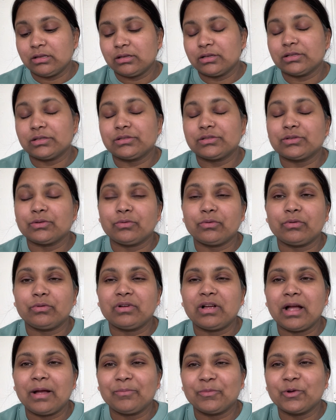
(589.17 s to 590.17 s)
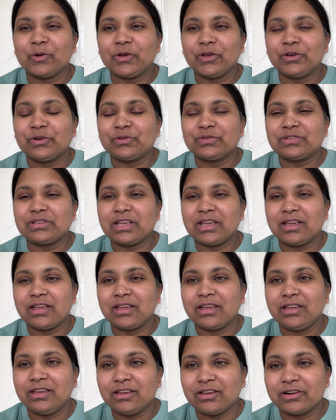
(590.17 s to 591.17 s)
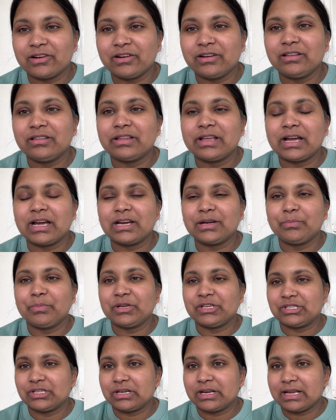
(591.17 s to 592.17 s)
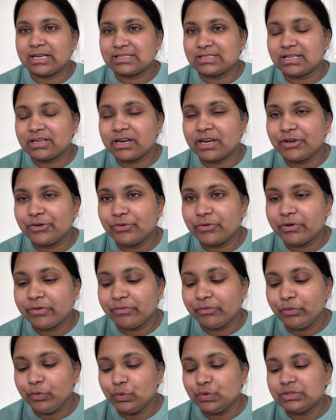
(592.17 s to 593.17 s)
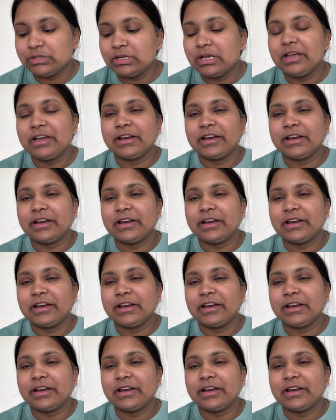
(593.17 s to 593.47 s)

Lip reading: So I'm going to say here that patient has the right to refuse.